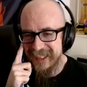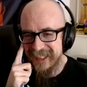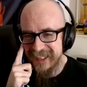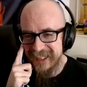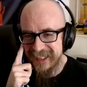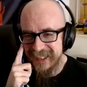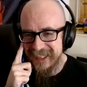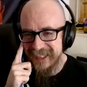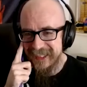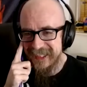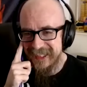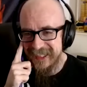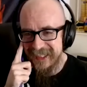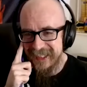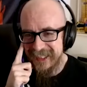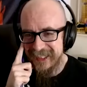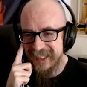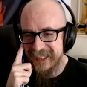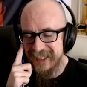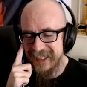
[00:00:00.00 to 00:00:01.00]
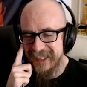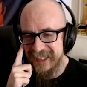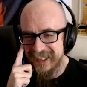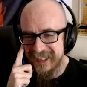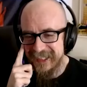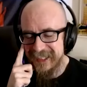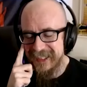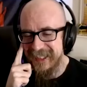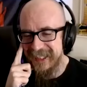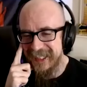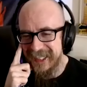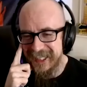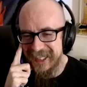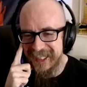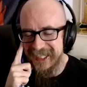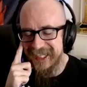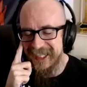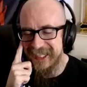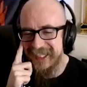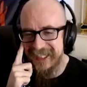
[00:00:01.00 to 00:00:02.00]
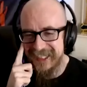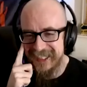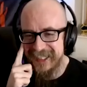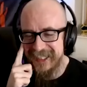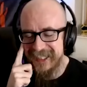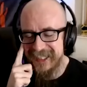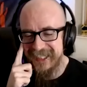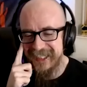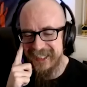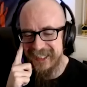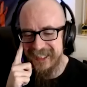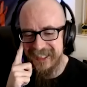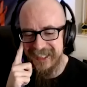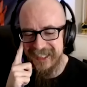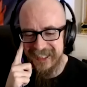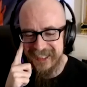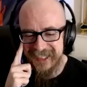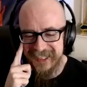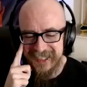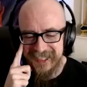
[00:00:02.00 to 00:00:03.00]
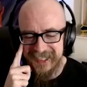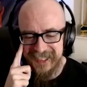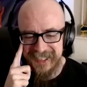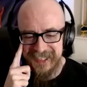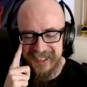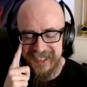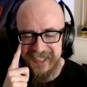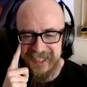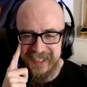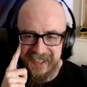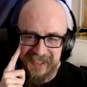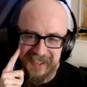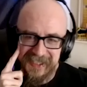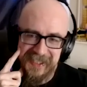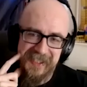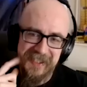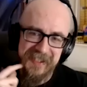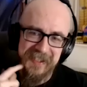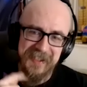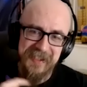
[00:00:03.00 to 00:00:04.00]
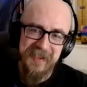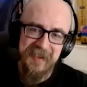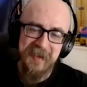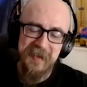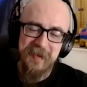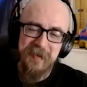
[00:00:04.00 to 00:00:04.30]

This person isn't speaking.